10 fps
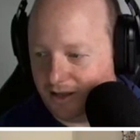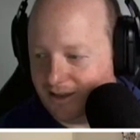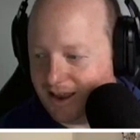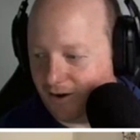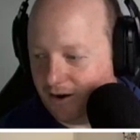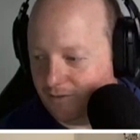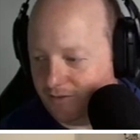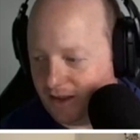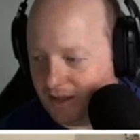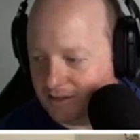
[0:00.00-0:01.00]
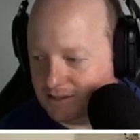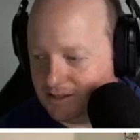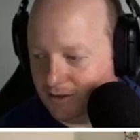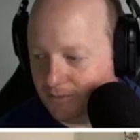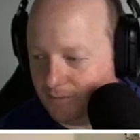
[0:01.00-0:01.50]
A narrative,
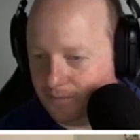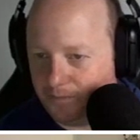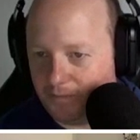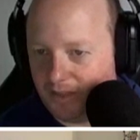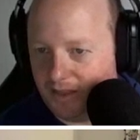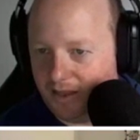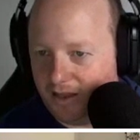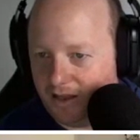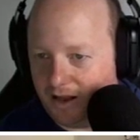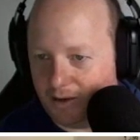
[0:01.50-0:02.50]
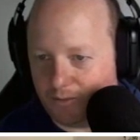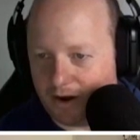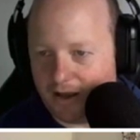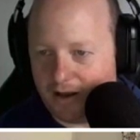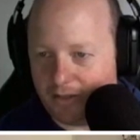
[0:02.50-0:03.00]
yes. I'm
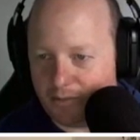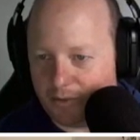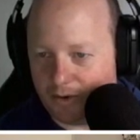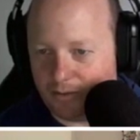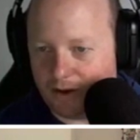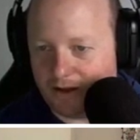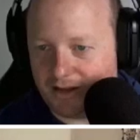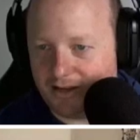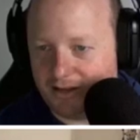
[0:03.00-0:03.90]
running on the boardwalk.